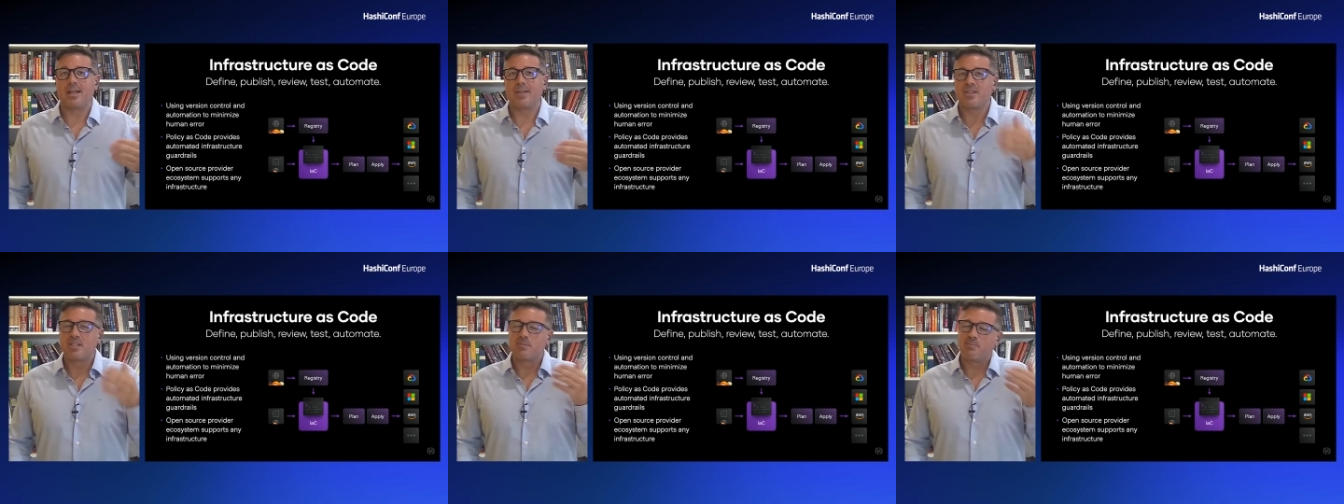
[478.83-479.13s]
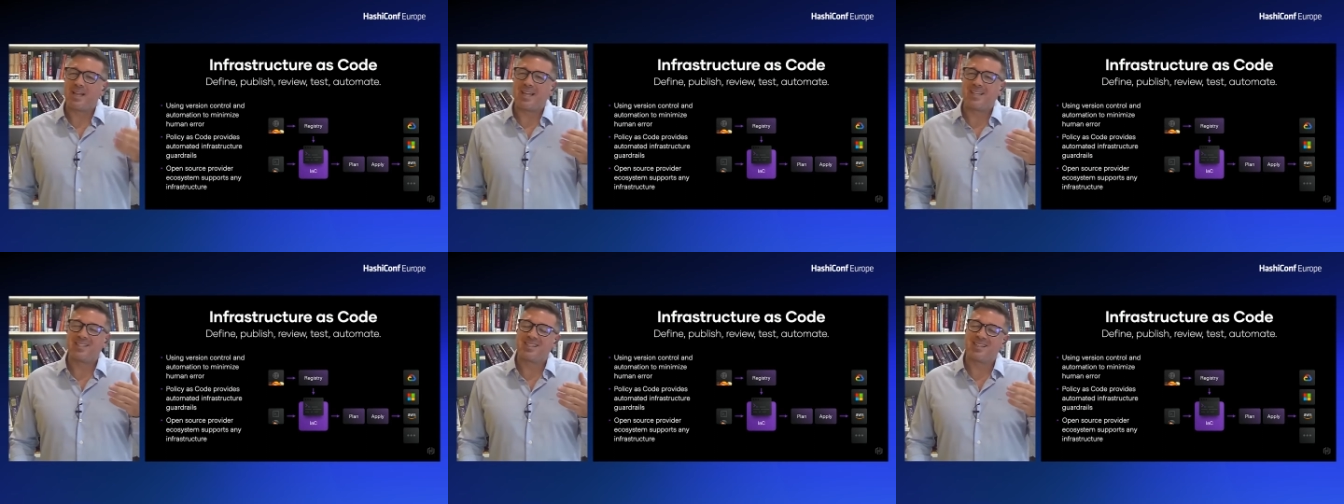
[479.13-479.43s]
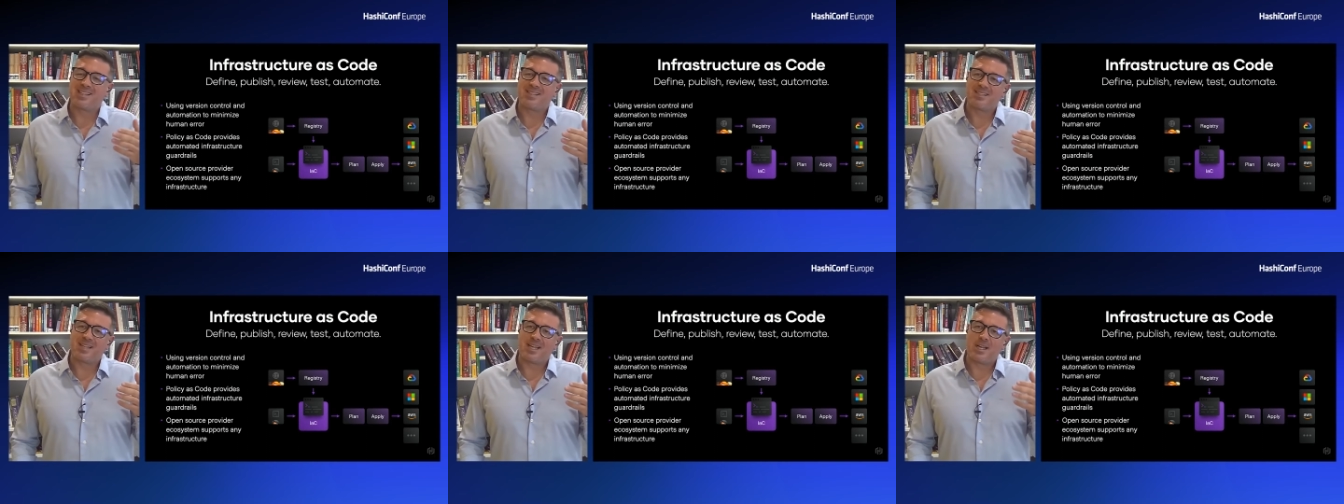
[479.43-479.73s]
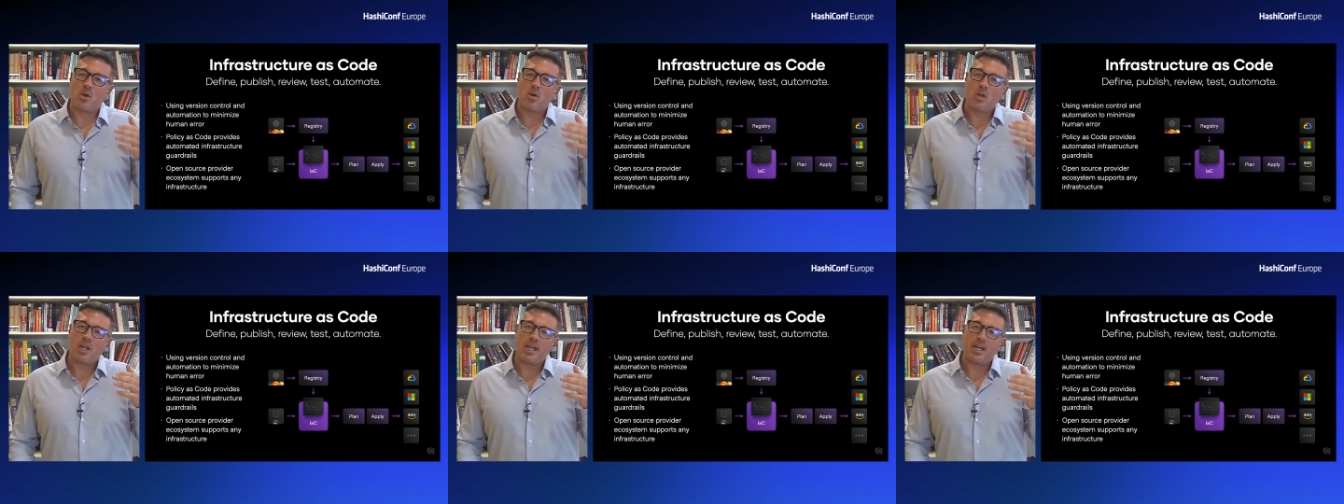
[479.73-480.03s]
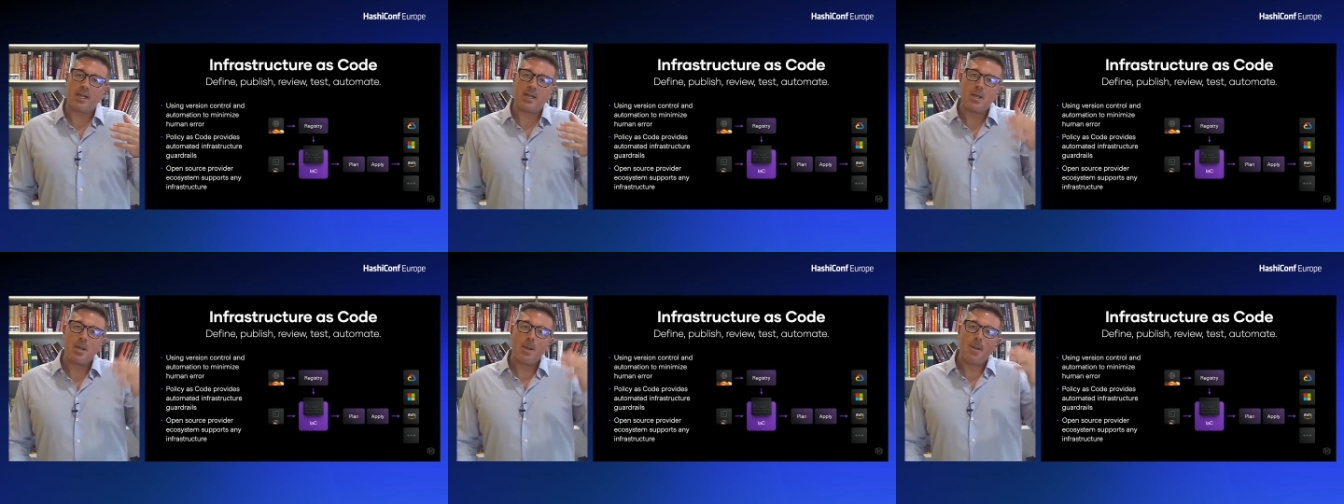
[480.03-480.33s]
and this plan is going to say,
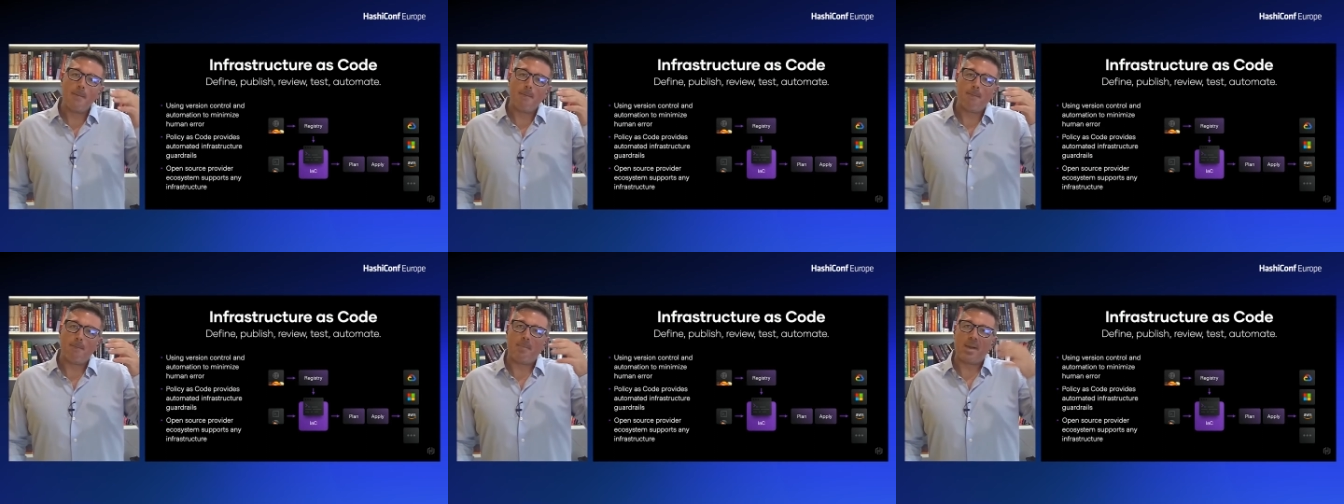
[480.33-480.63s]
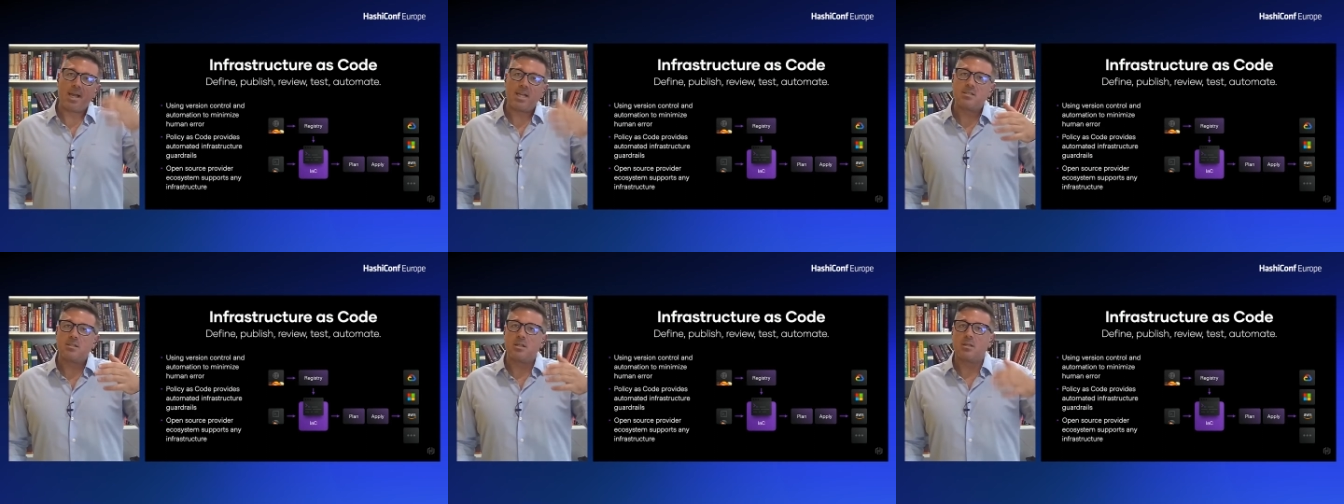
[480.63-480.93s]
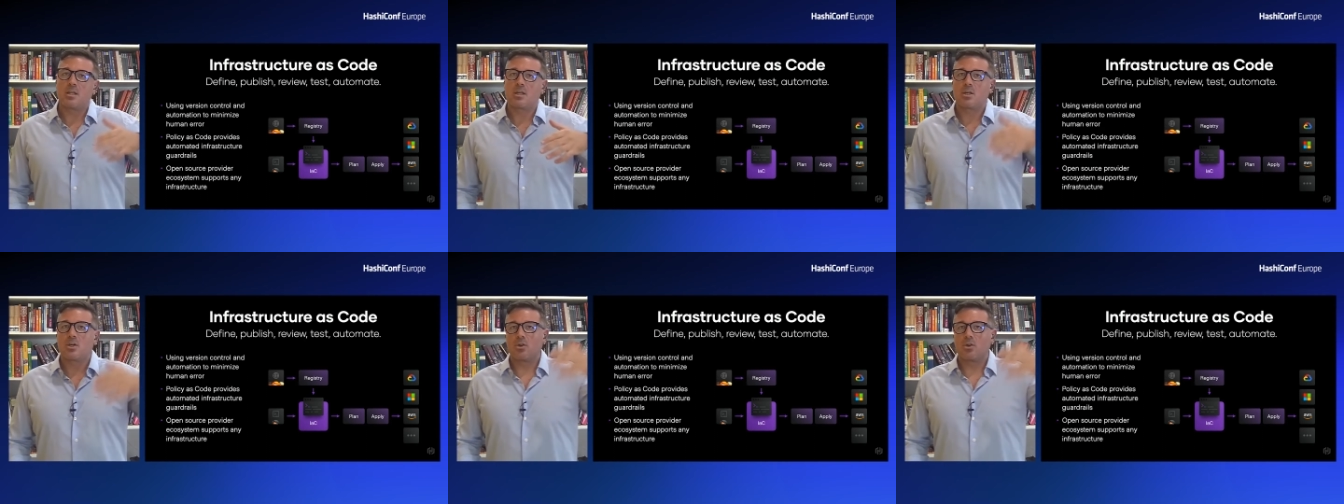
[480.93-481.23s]
okay, based on the